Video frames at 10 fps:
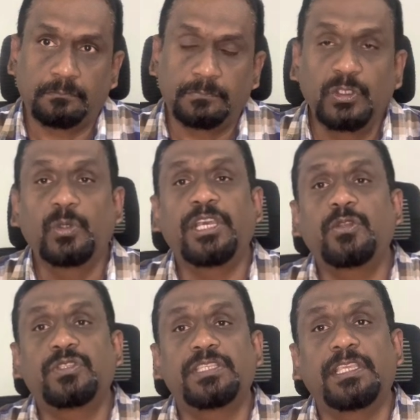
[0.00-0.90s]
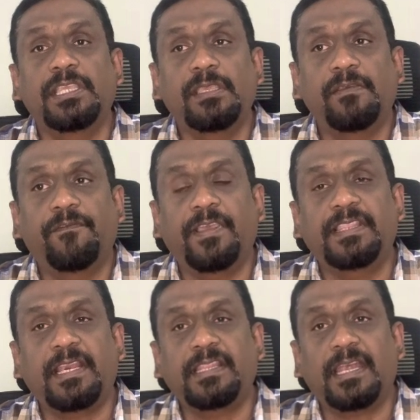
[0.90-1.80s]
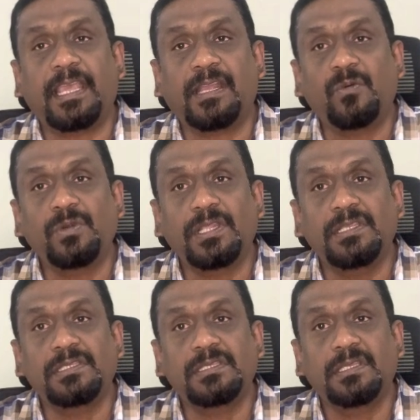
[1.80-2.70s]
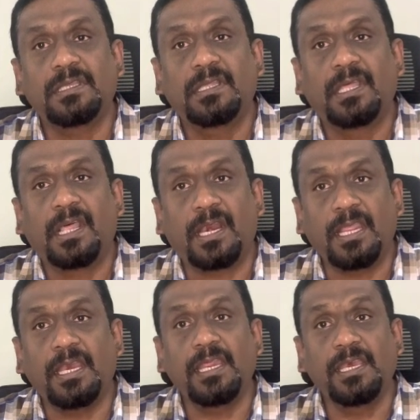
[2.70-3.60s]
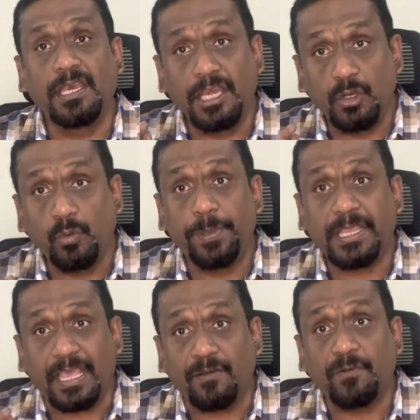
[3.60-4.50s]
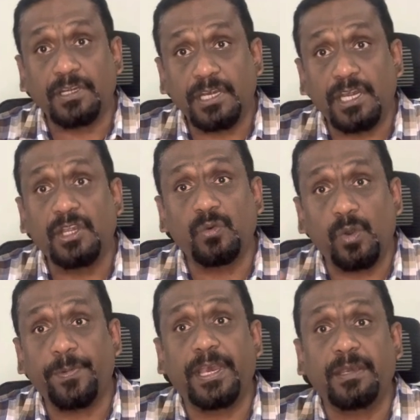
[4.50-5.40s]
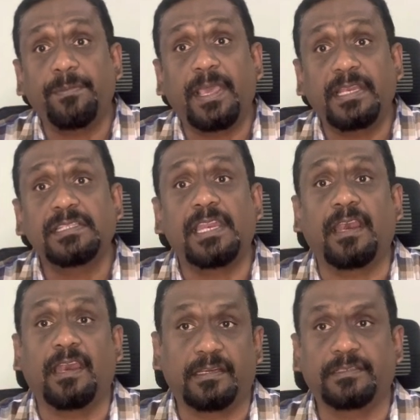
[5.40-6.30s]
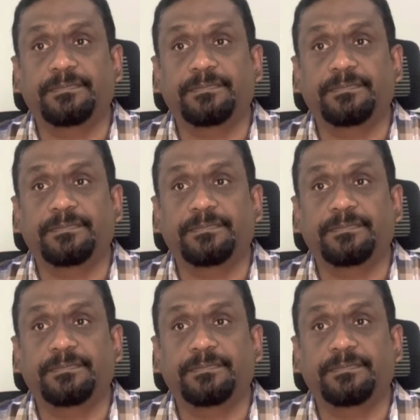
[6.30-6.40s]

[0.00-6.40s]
you need to see whether that account is really need to be converted into open item managed or not.